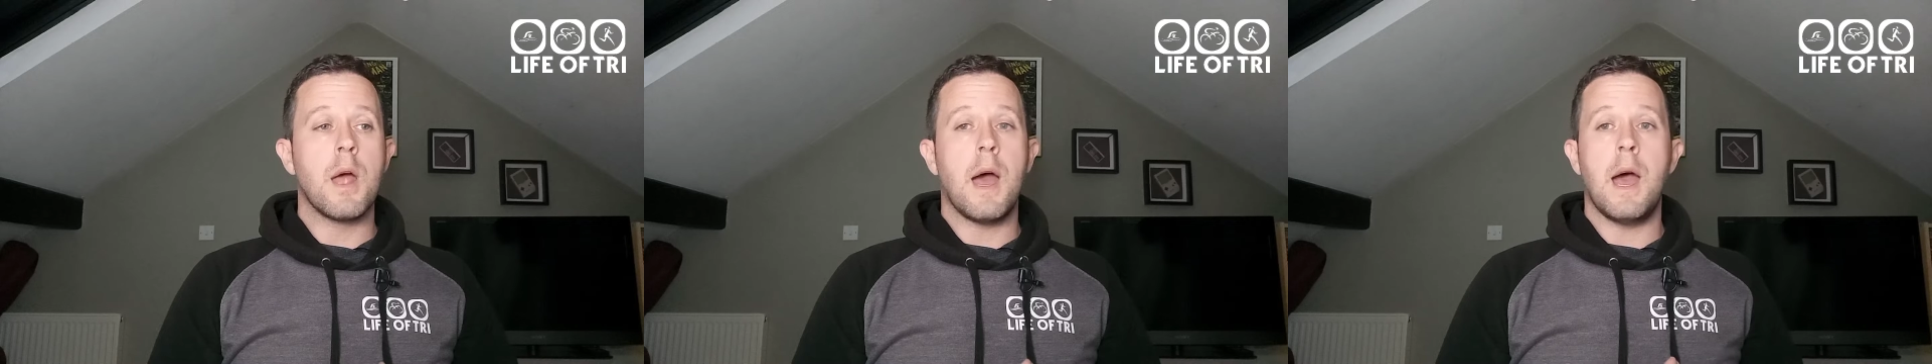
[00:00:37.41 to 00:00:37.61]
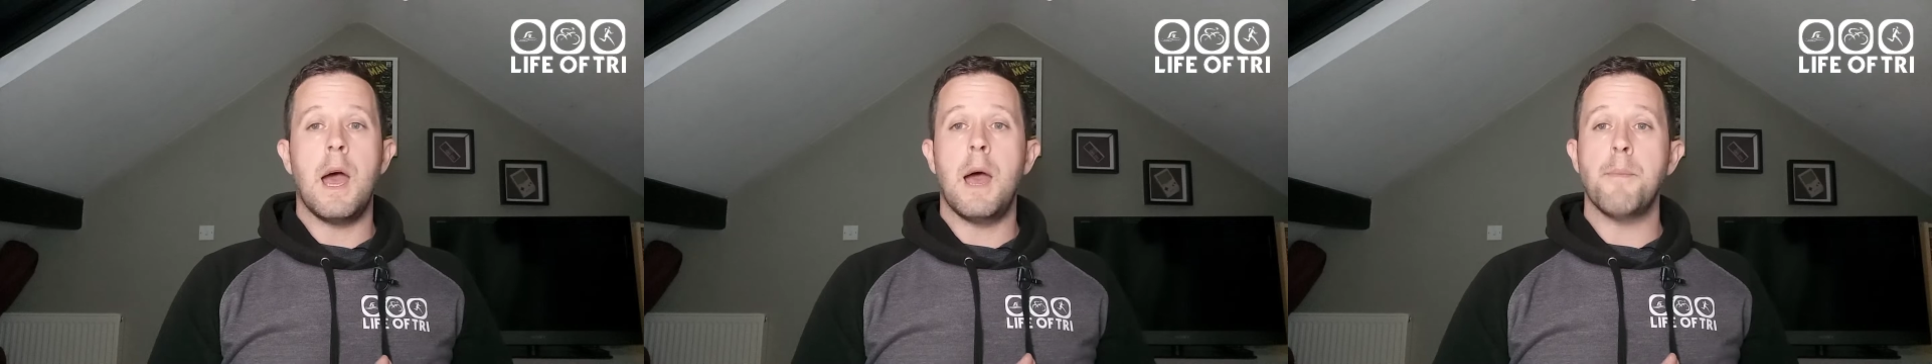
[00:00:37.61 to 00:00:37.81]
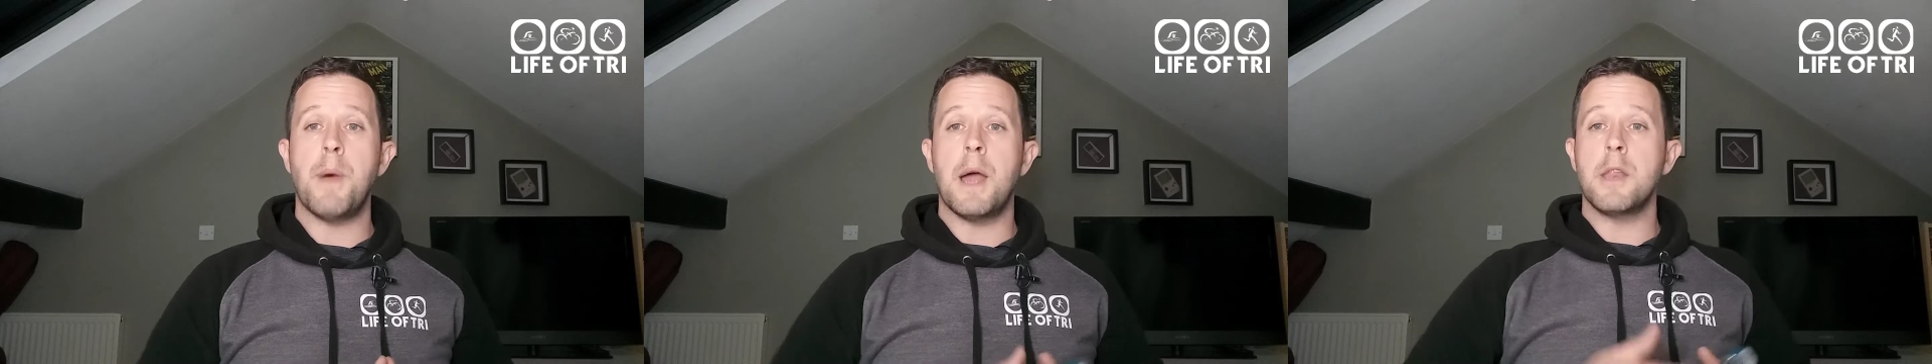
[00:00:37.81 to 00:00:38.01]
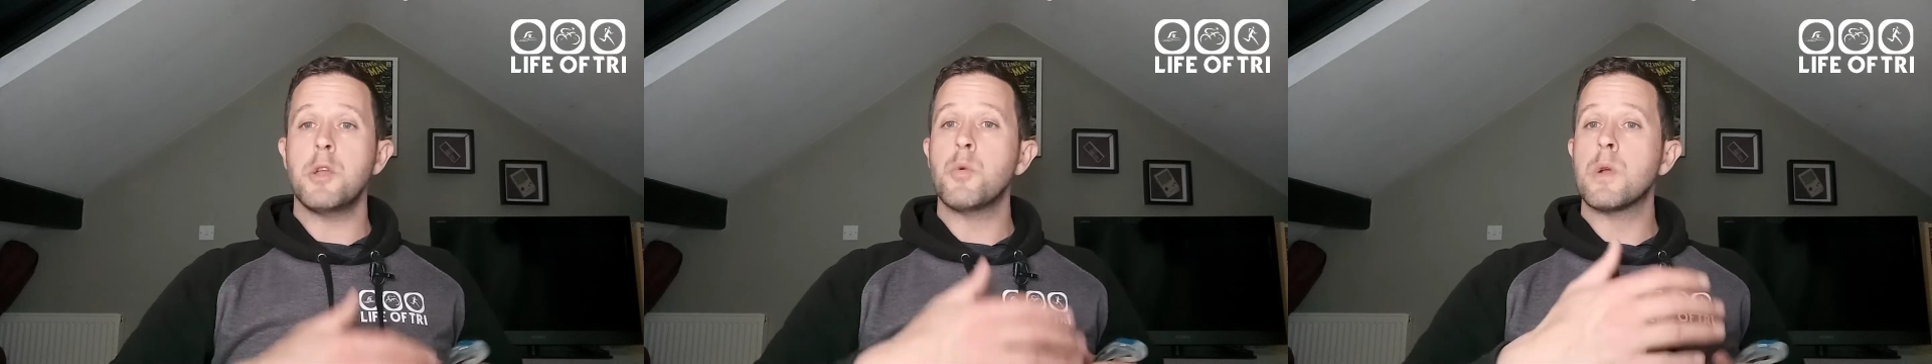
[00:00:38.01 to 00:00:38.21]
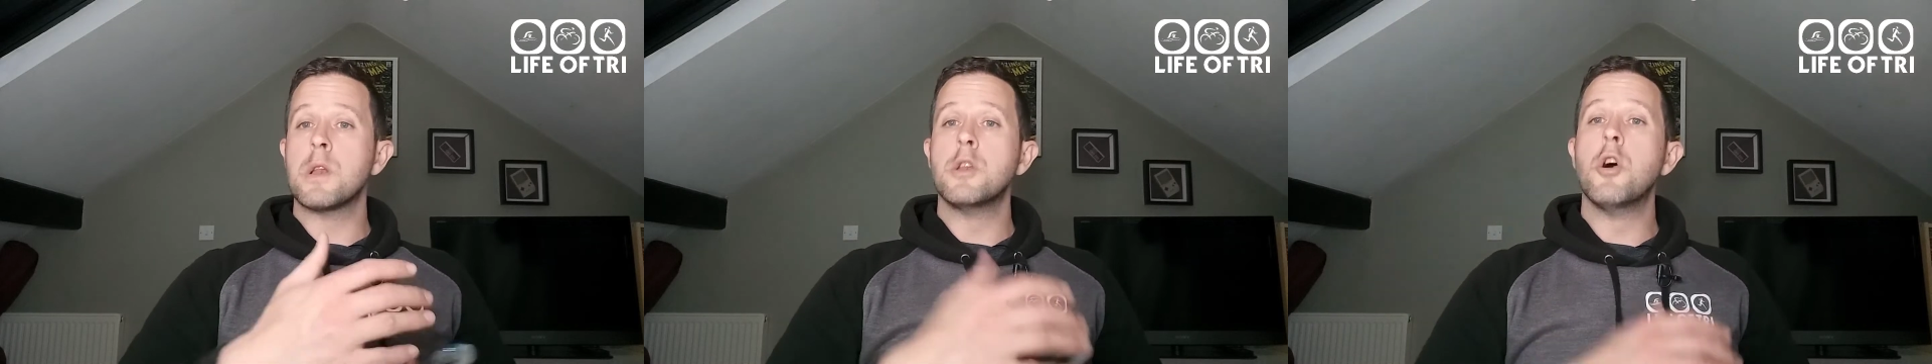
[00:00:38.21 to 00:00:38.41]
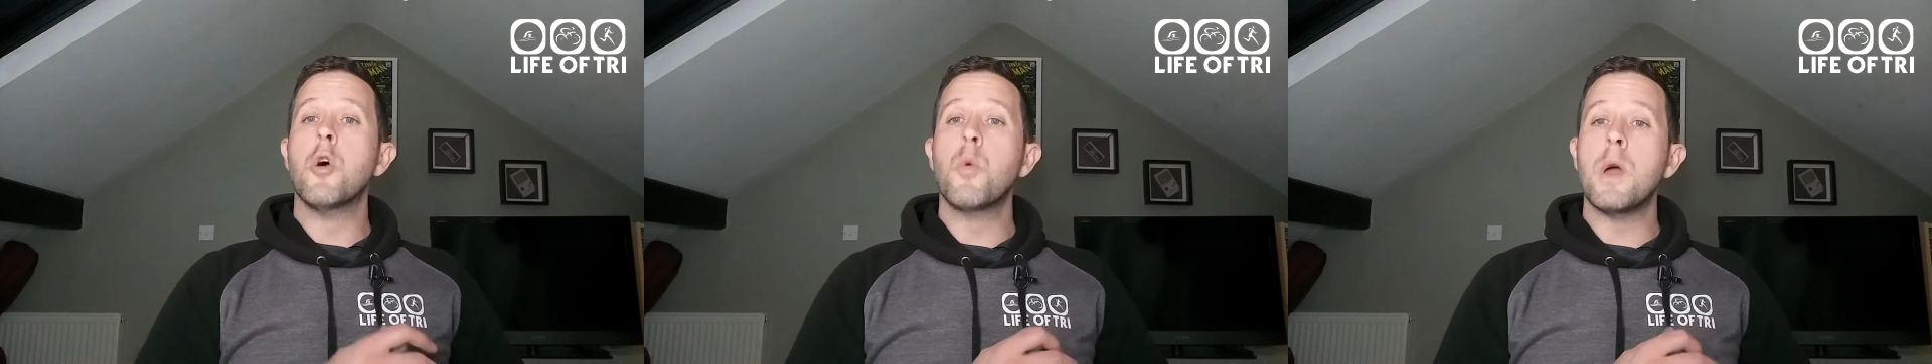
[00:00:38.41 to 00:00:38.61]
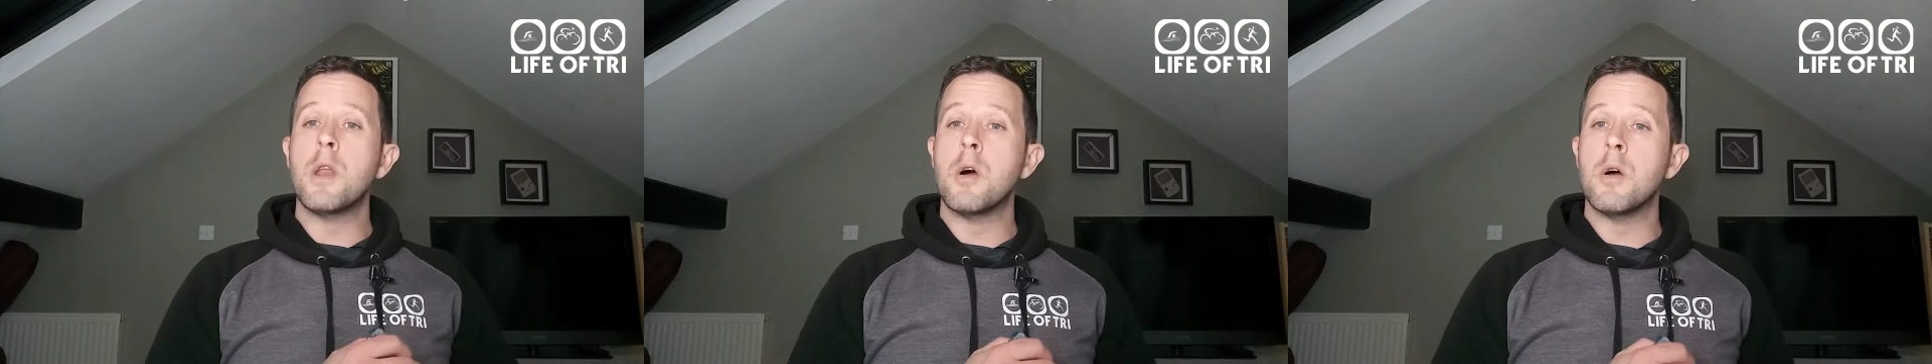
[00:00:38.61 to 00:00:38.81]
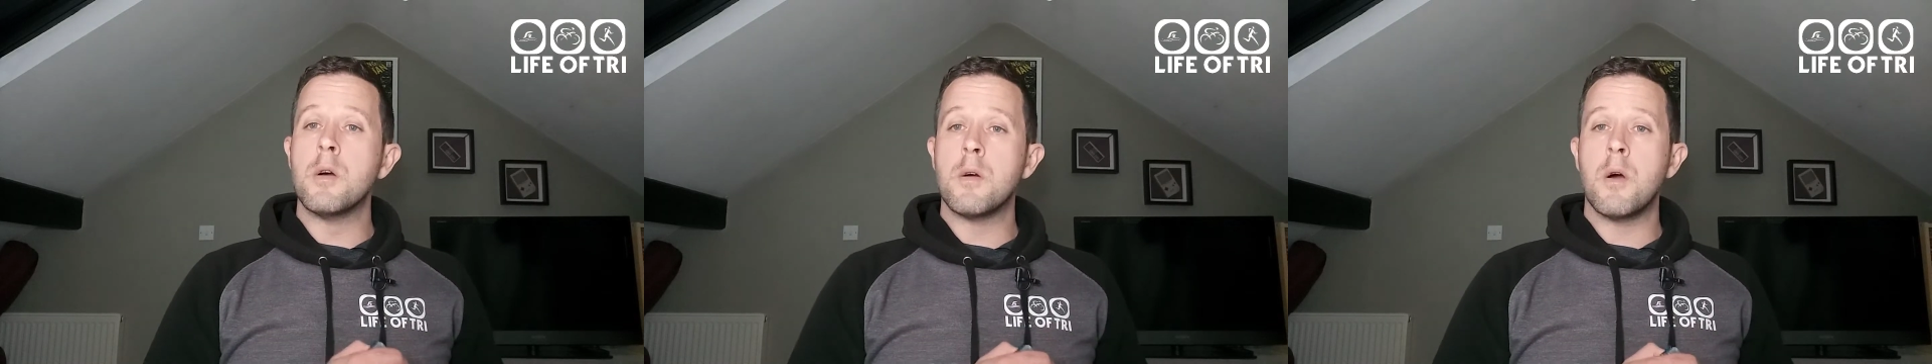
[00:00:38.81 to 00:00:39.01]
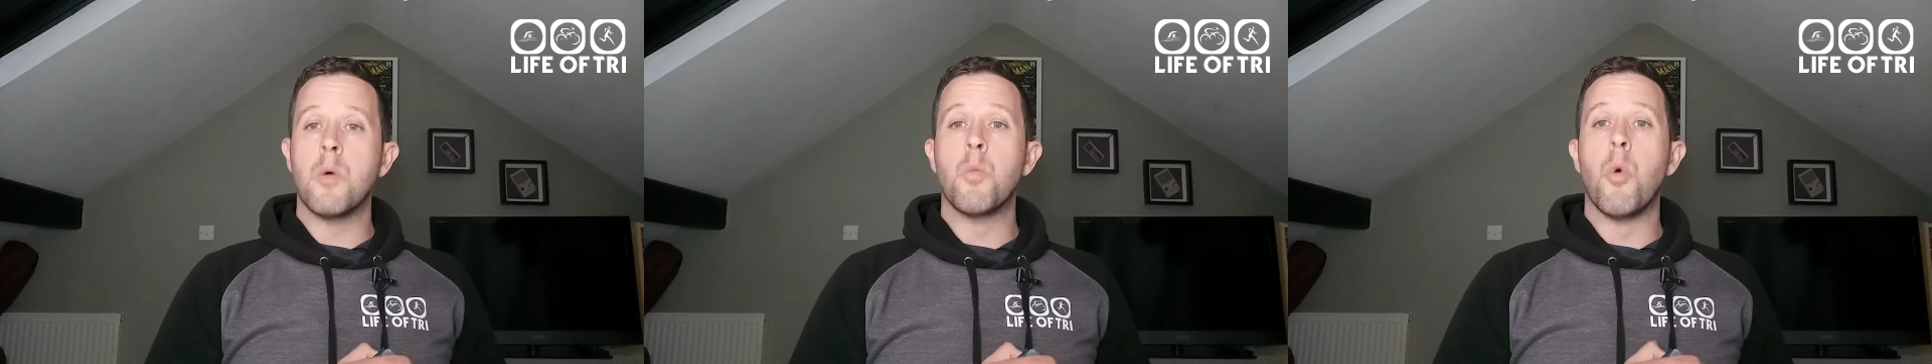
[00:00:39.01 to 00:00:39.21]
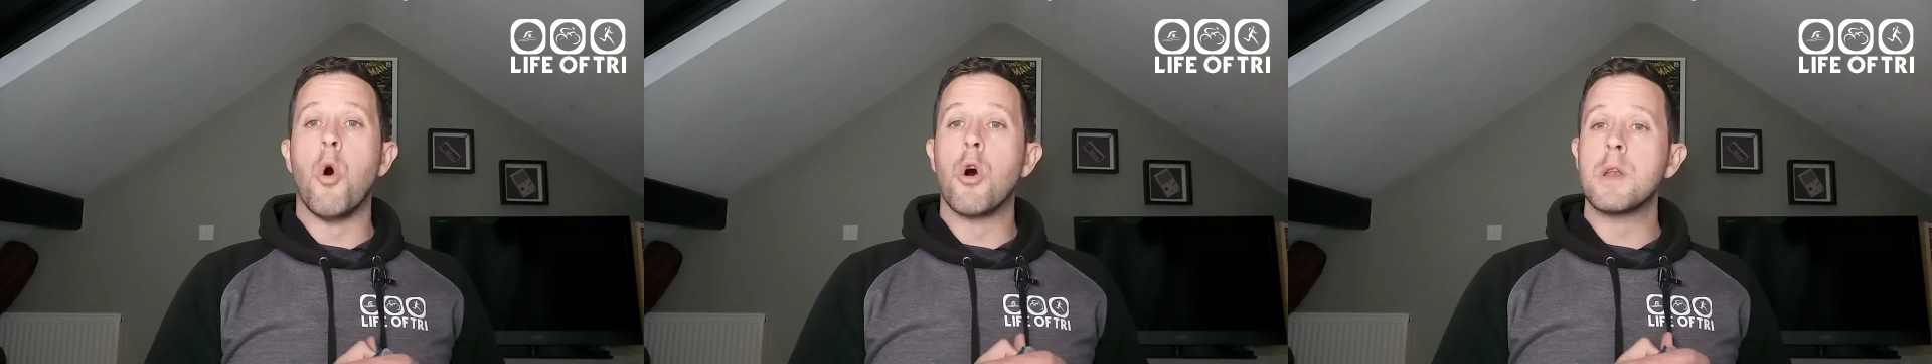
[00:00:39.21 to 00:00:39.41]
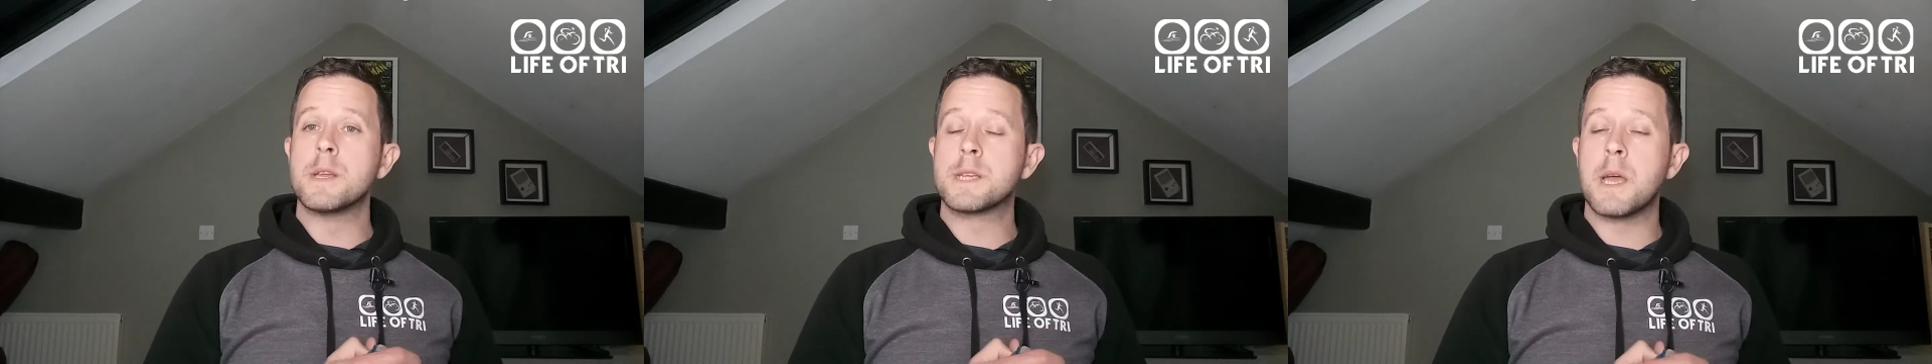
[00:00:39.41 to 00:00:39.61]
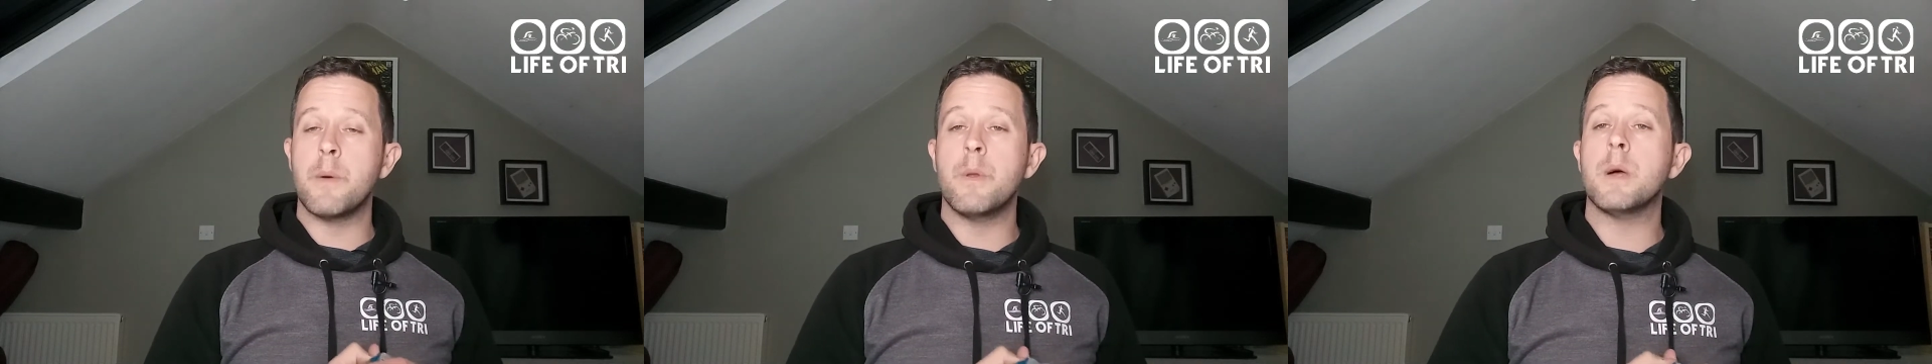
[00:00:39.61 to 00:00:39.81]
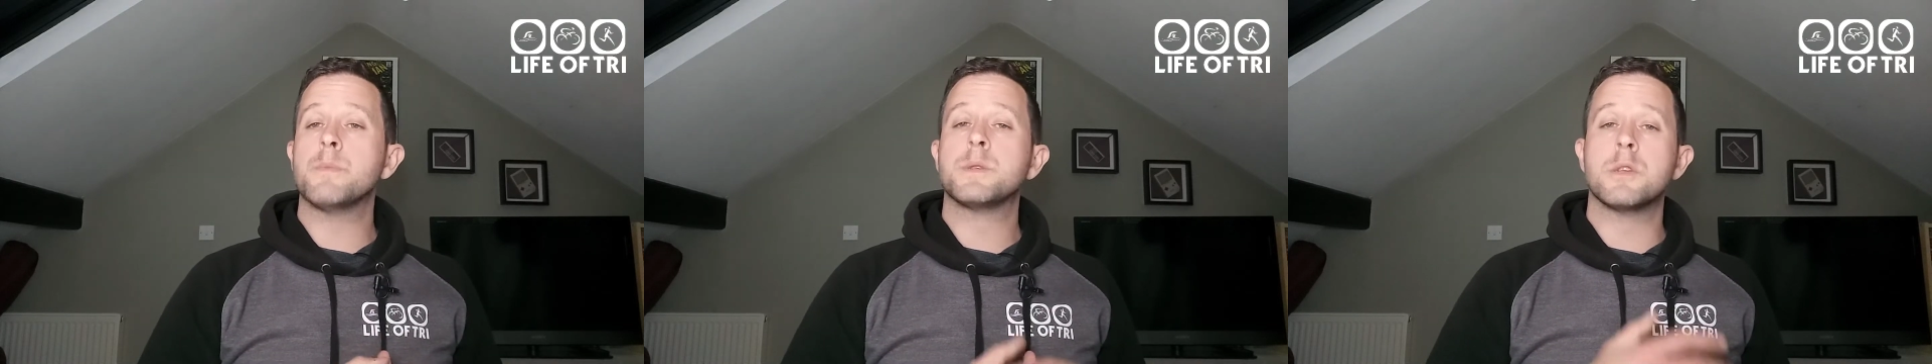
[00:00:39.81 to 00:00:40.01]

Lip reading: and you will know when a wall is coming up,